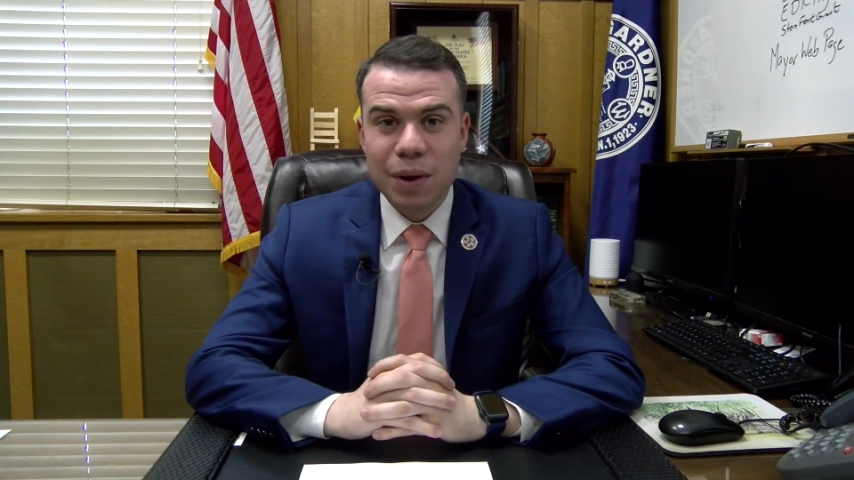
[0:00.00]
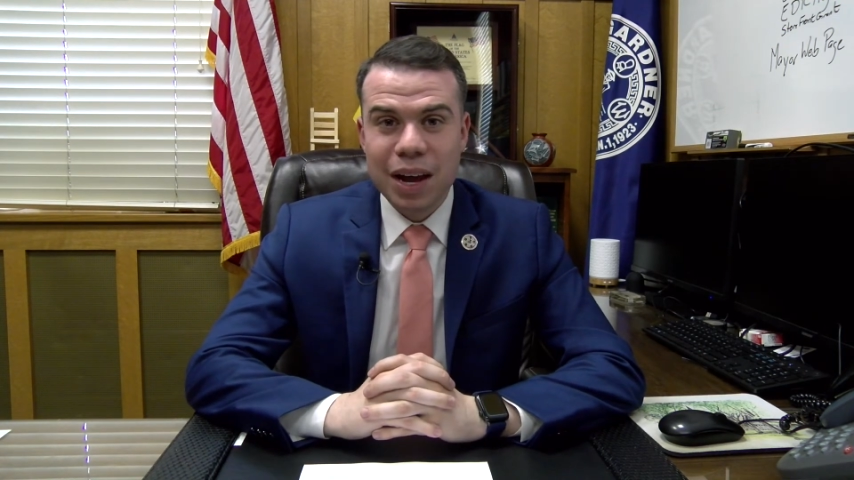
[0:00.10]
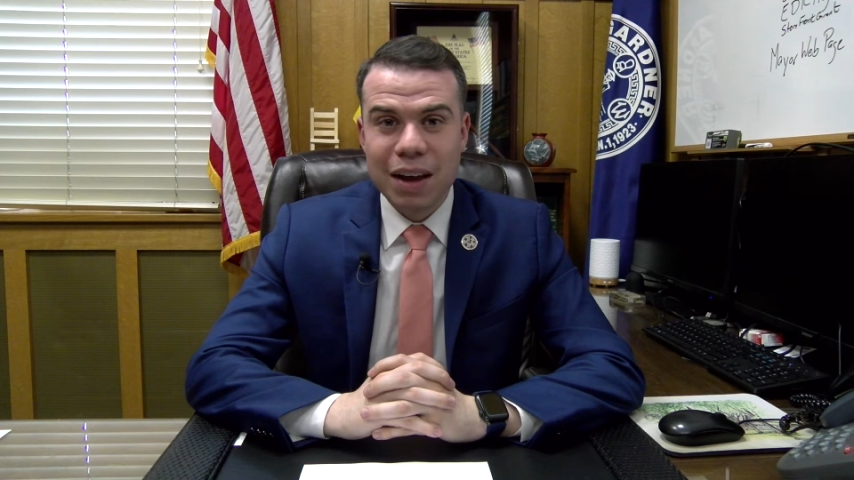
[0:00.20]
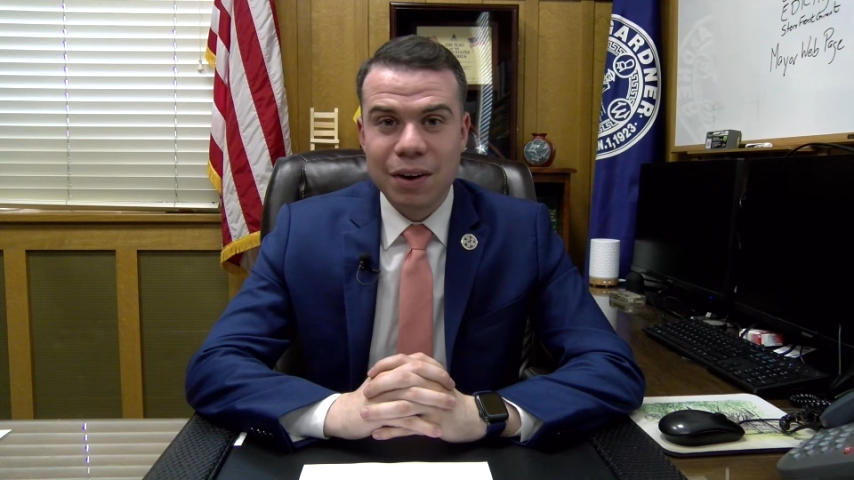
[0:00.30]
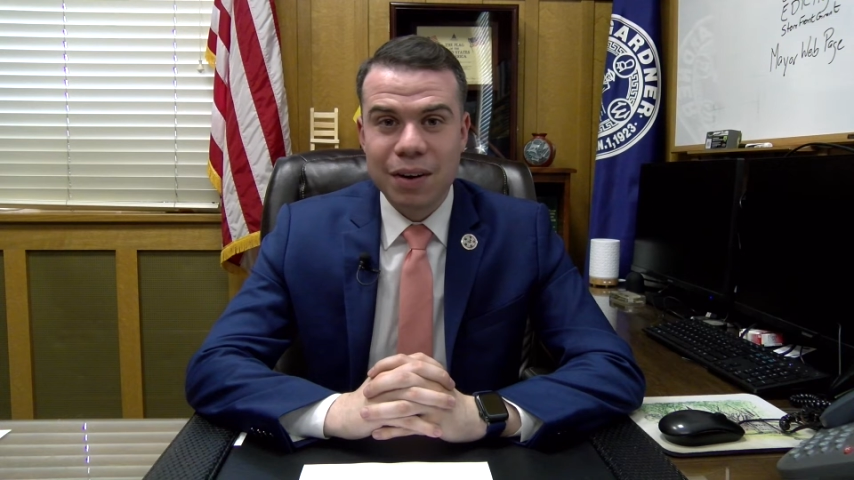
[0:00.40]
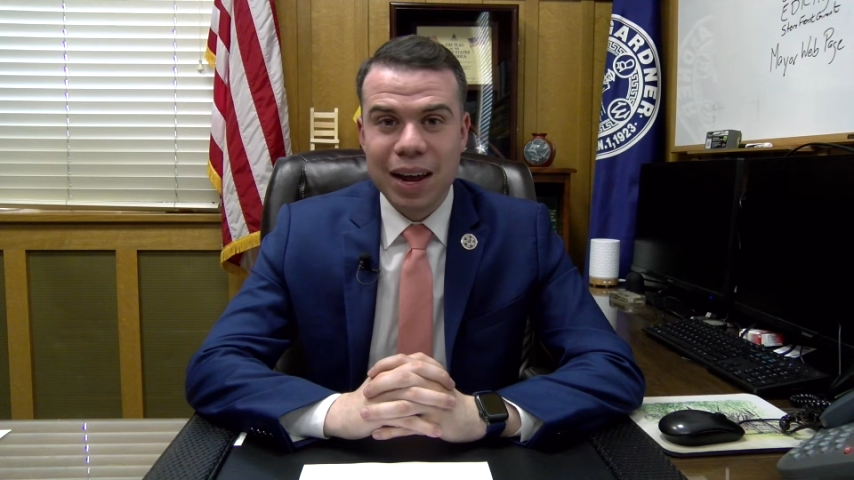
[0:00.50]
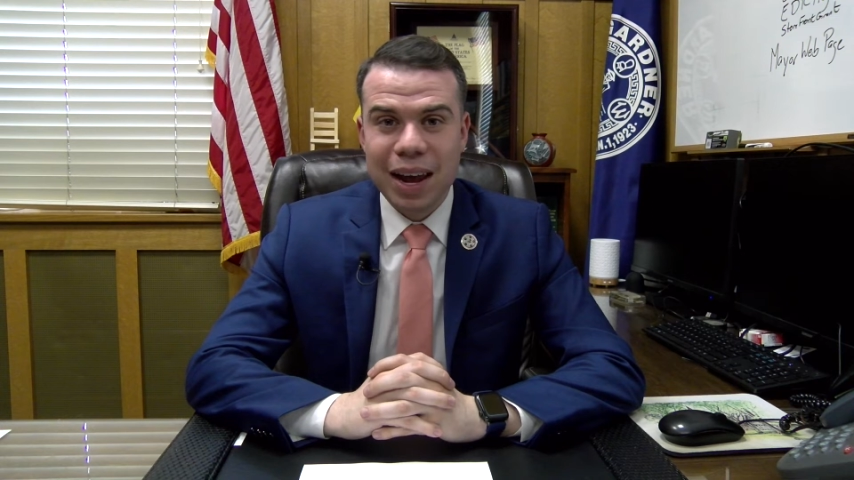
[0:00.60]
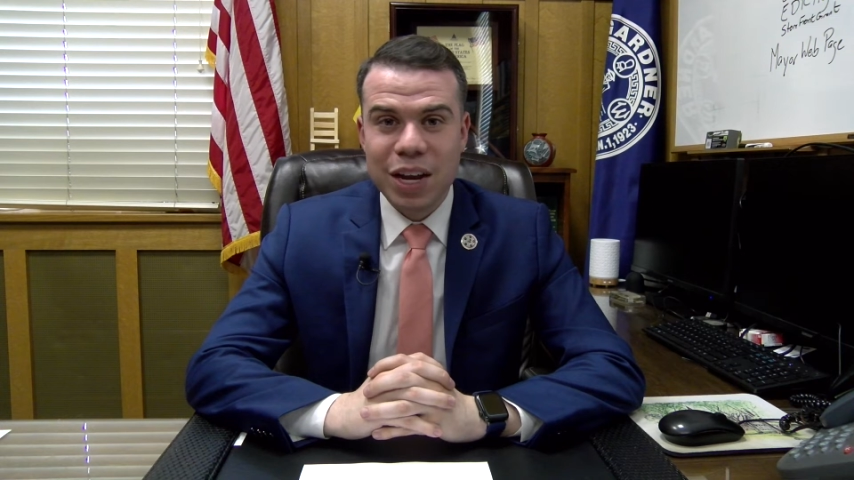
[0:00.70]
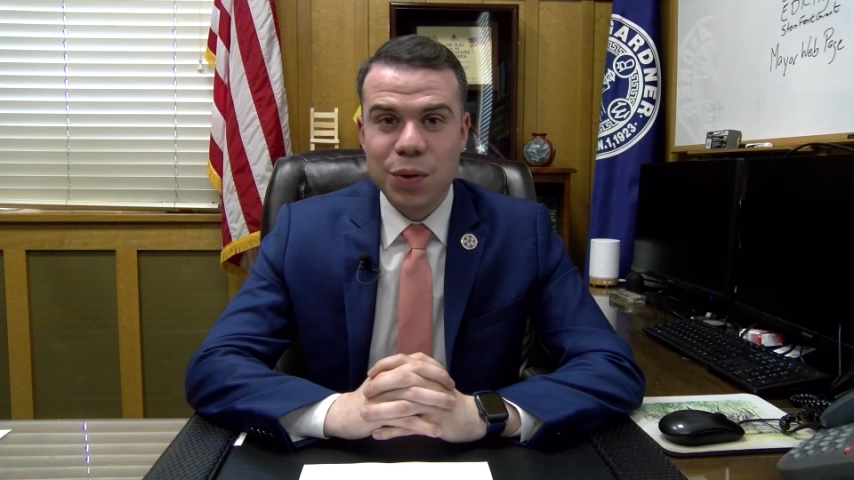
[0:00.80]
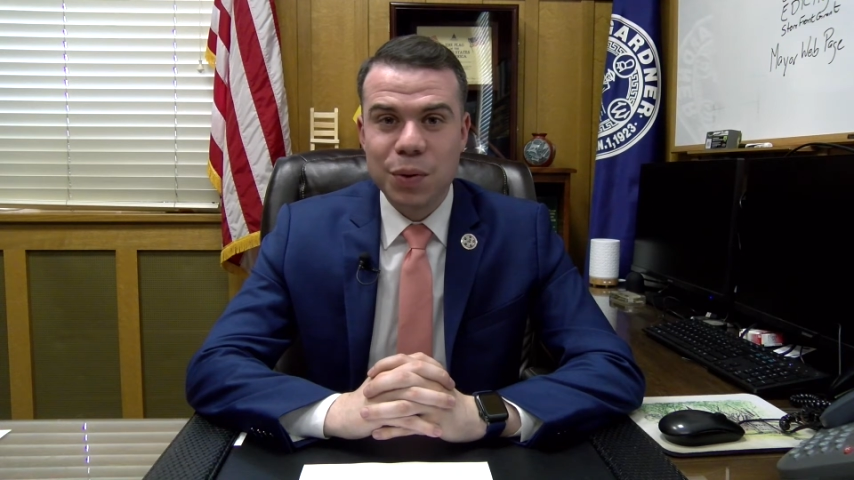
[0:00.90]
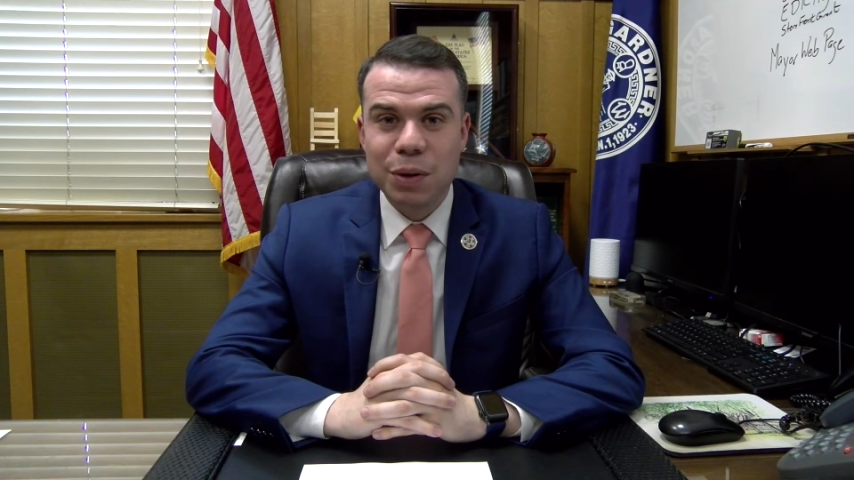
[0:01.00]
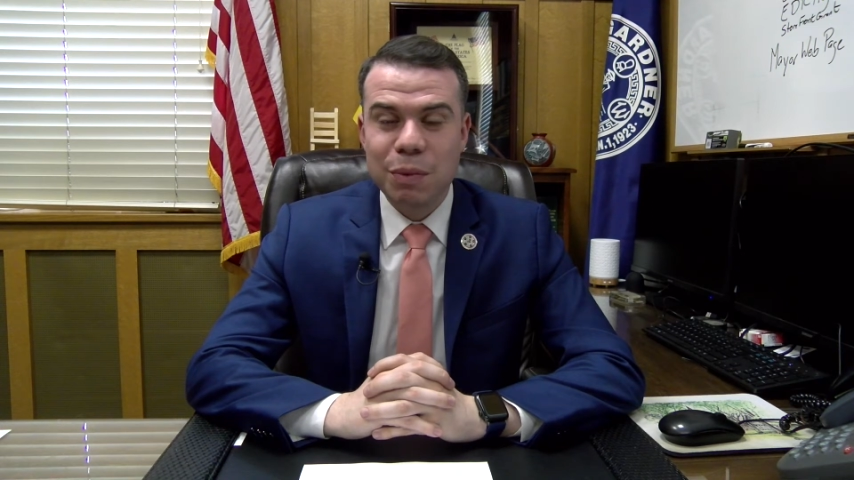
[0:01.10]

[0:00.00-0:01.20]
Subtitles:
we have our annual